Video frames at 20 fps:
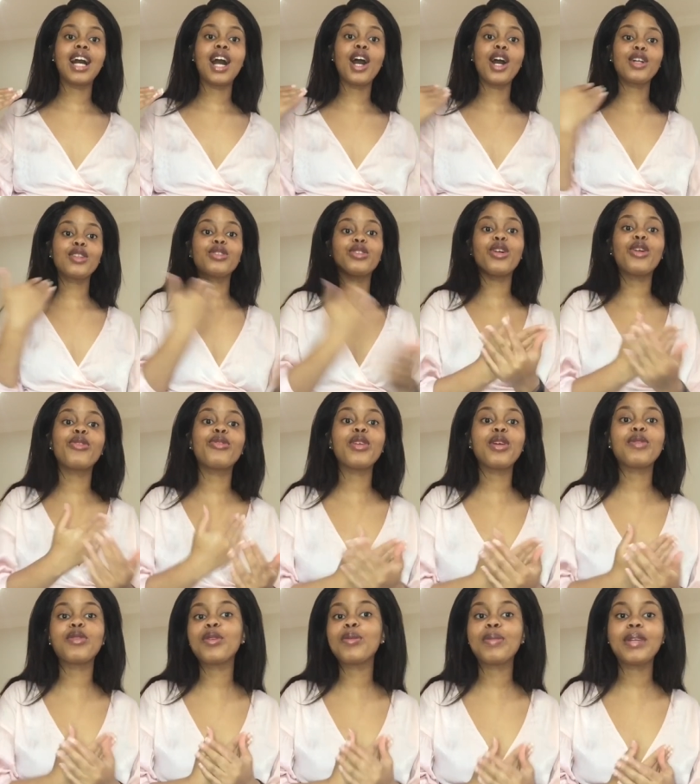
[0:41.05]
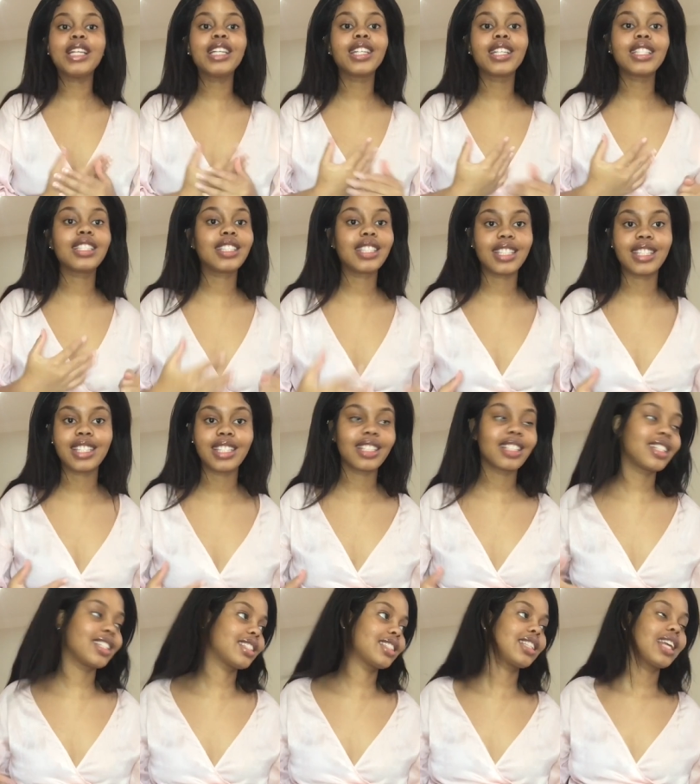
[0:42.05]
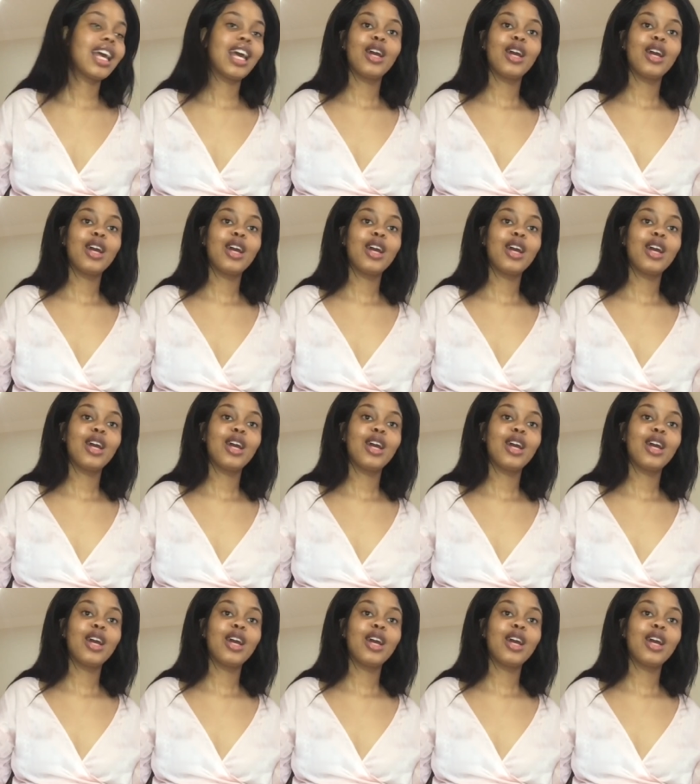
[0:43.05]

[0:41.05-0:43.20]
a trophy for being consistent because